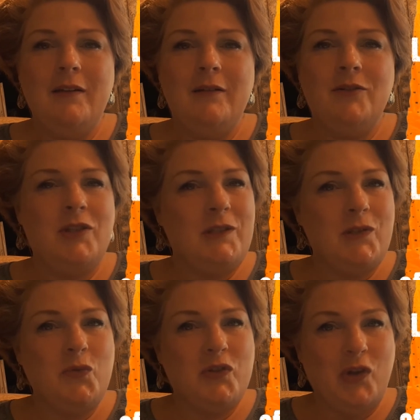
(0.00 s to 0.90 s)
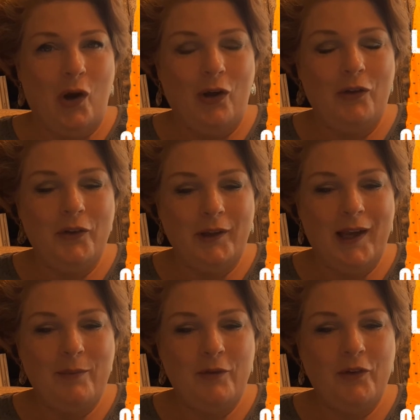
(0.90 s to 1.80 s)
Jesus was called the
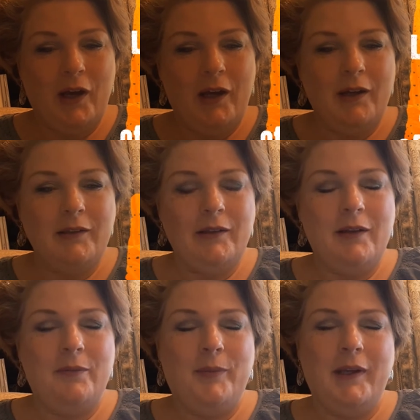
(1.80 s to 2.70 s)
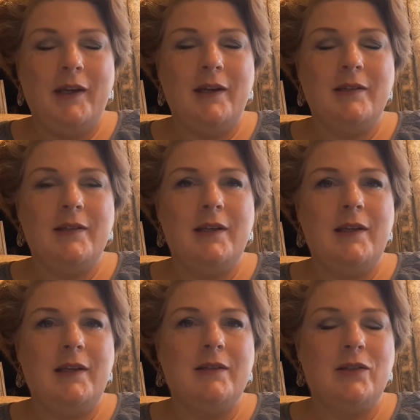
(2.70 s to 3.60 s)
Lamb of God because he
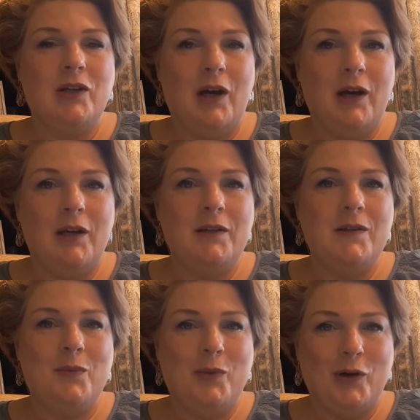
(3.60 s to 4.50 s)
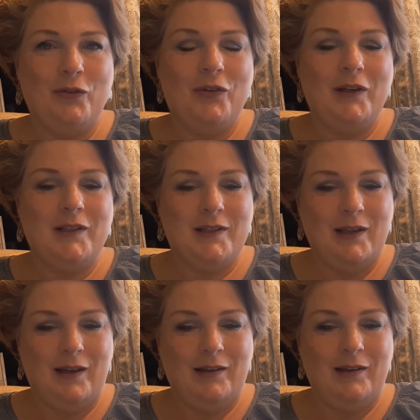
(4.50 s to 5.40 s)
is God's perfect
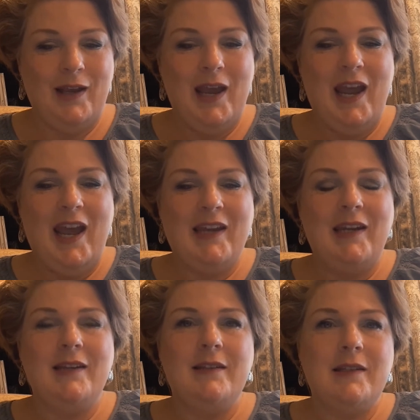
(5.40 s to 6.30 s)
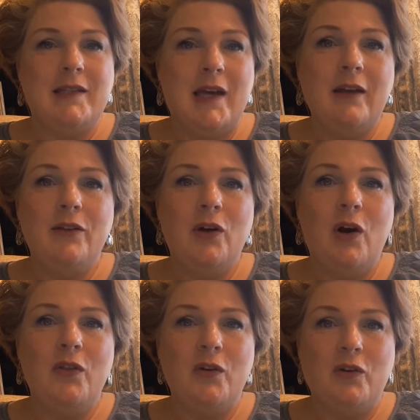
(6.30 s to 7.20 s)
Son, and his death
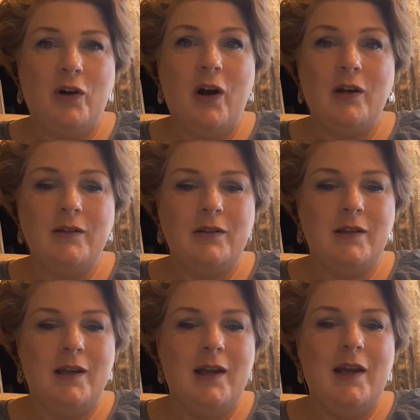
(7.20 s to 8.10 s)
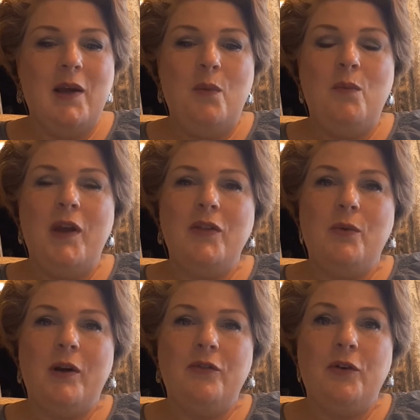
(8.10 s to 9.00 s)
on the cross made the
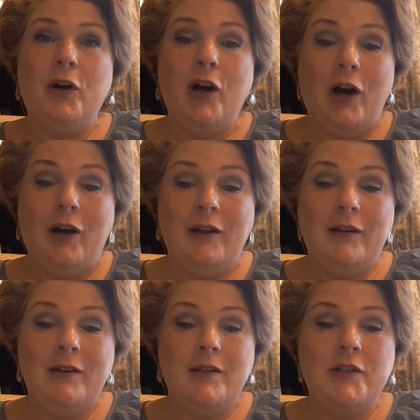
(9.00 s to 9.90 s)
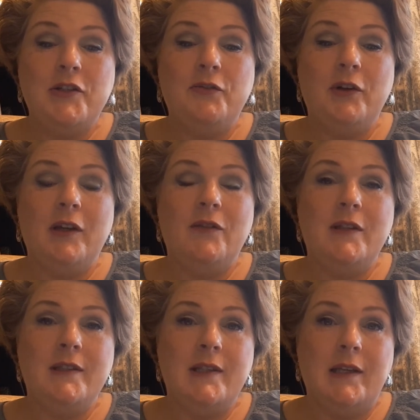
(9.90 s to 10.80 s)
way for God to forgive the
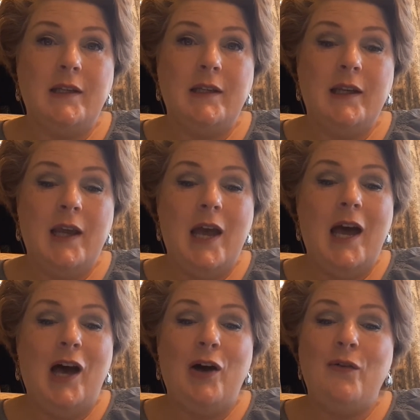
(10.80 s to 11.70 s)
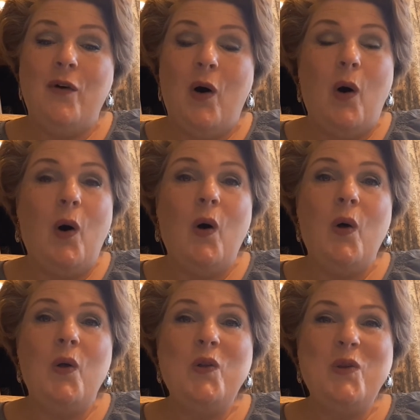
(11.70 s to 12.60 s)
sin of
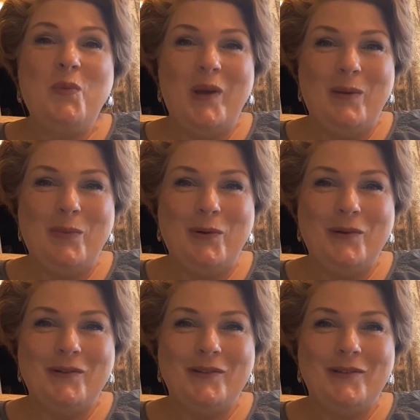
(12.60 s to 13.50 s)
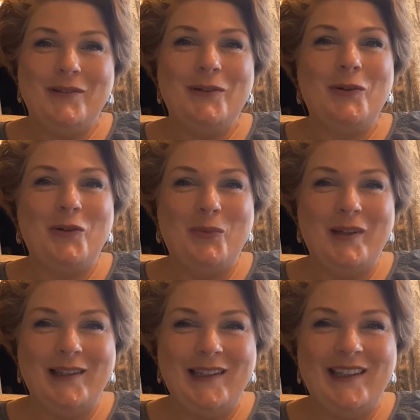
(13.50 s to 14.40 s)
all the people who
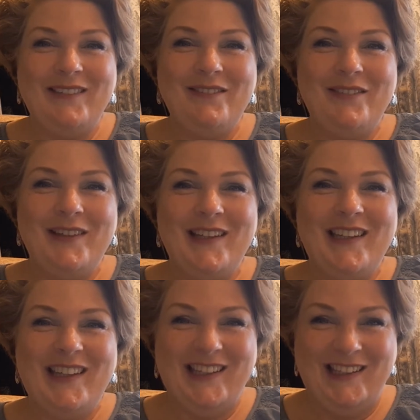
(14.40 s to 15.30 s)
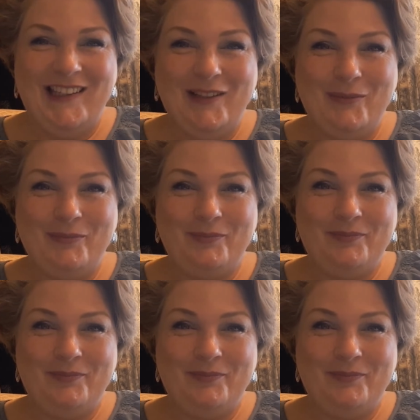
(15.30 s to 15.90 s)
believe in him.